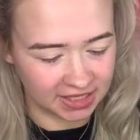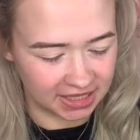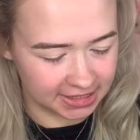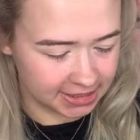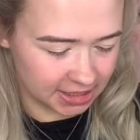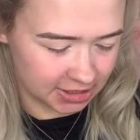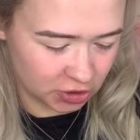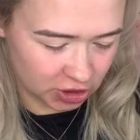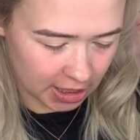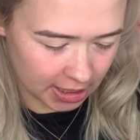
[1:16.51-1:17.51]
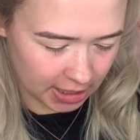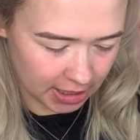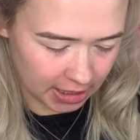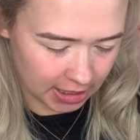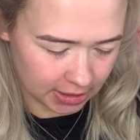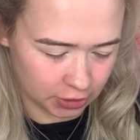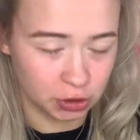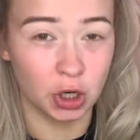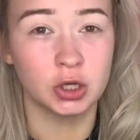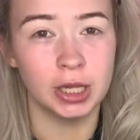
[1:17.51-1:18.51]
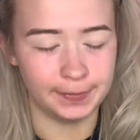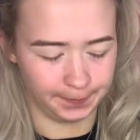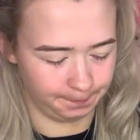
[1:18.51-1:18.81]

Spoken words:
This is in the shade Chocolate.